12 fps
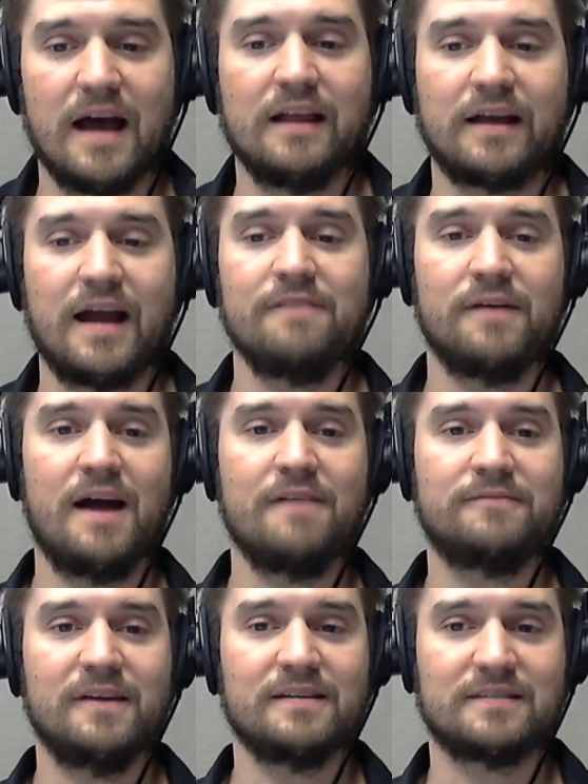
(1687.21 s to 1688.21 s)
Like,
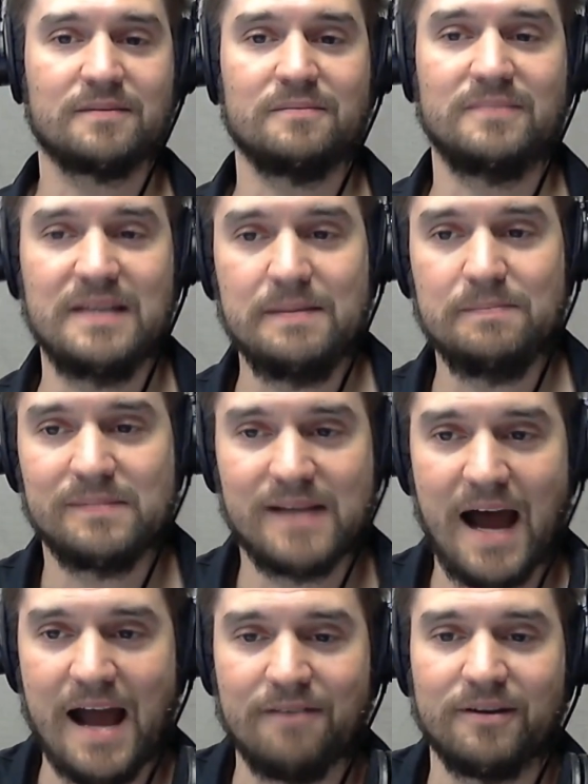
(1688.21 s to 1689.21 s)
I've done some deep
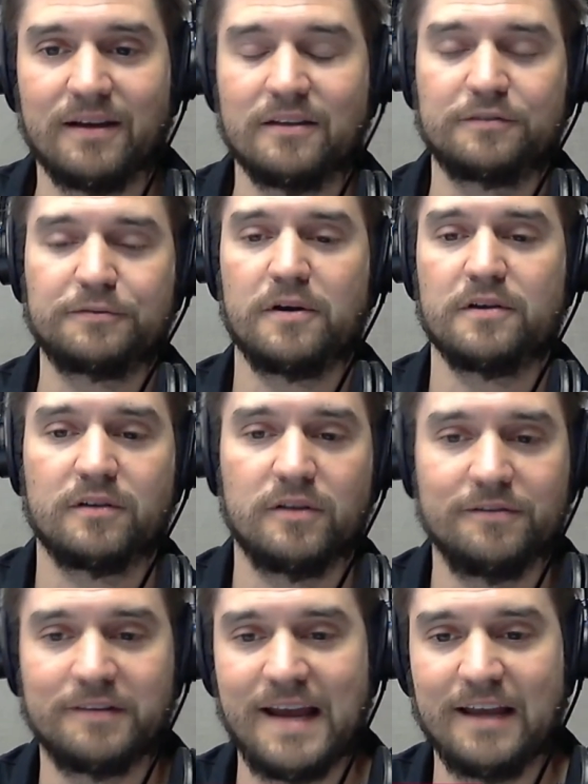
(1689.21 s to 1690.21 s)
diving as far as
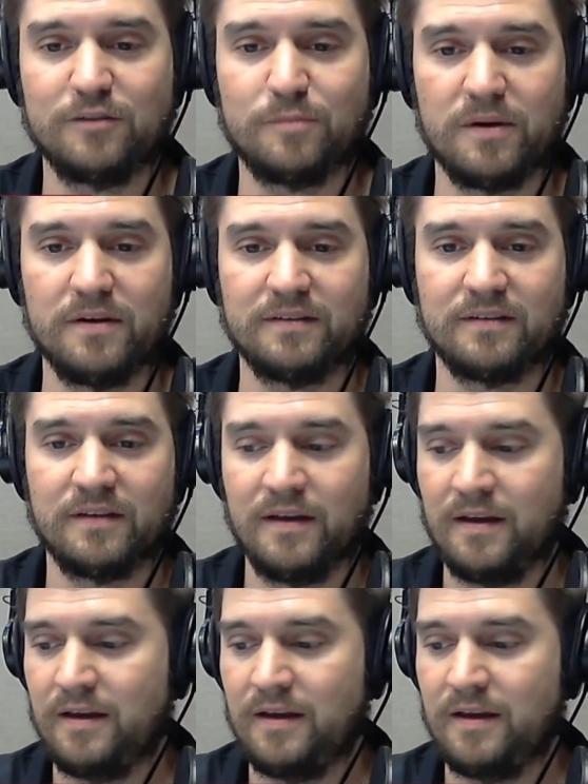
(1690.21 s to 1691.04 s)
Kliff Kingsbury's,